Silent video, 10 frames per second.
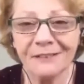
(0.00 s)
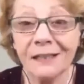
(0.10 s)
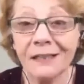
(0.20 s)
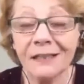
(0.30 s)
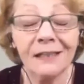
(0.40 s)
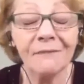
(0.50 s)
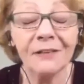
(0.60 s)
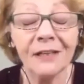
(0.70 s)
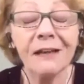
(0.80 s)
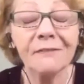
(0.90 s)

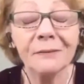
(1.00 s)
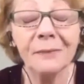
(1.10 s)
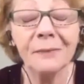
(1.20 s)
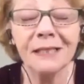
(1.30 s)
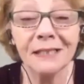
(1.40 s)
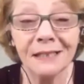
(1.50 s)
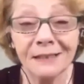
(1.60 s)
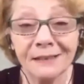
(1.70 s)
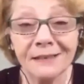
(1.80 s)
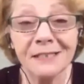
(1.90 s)
1111 Media,
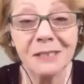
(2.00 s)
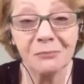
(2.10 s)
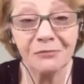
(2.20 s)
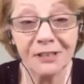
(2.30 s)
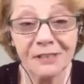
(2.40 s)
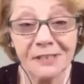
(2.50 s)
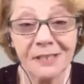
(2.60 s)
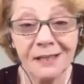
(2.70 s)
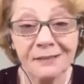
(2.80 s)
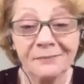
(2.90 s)
Simran Singh.